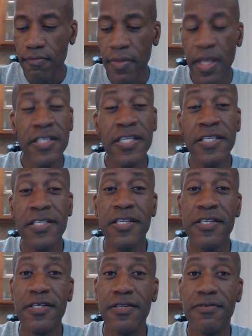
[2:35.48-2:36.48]
Since it
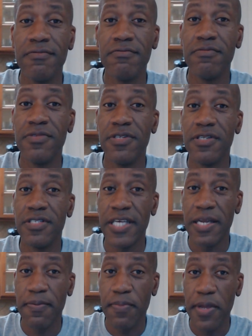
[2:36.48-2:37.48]

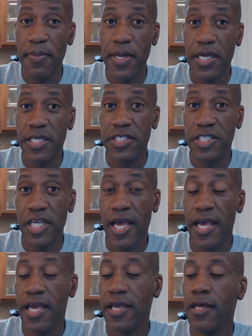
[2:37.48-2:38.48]
said
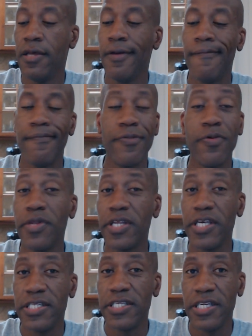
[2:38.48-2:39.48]
PB&J, there
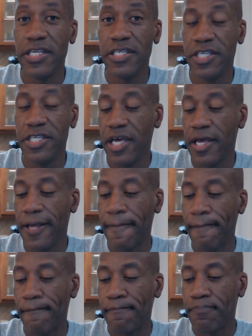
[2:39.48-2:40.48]
really isn't any J.
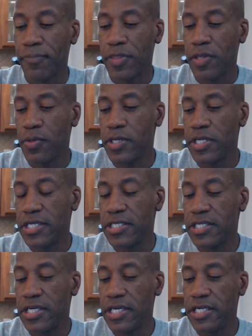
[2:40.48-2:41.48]
There really
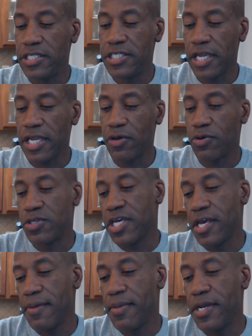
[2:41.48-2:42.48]
isn't any jelly or
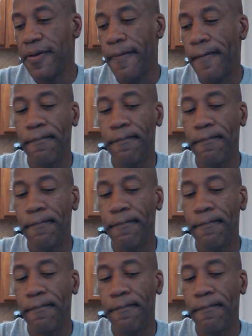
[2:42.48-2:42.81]
jam in it.